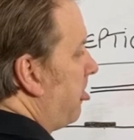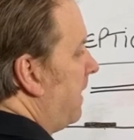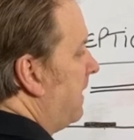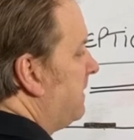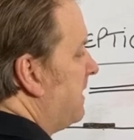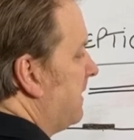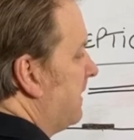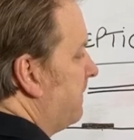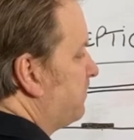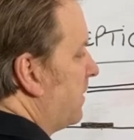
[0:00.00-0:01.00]
a
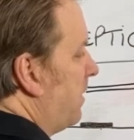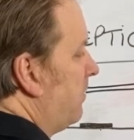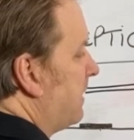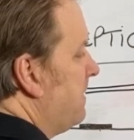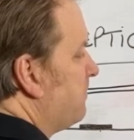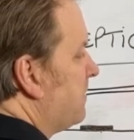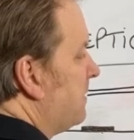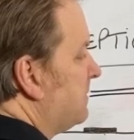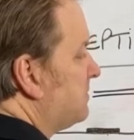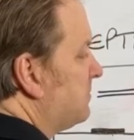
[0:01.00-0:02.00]
year. Okay,
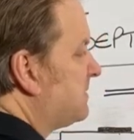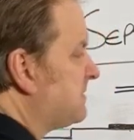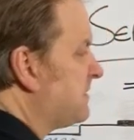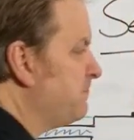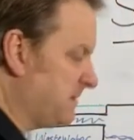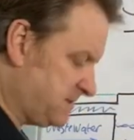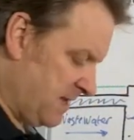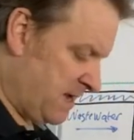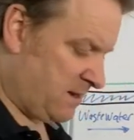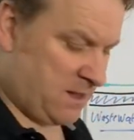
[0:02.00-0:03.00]
so it's as simple as
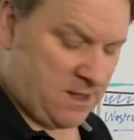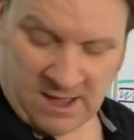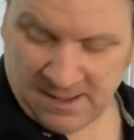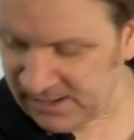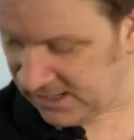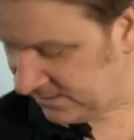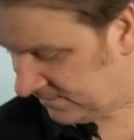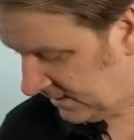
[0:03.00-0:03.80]
that. I mean,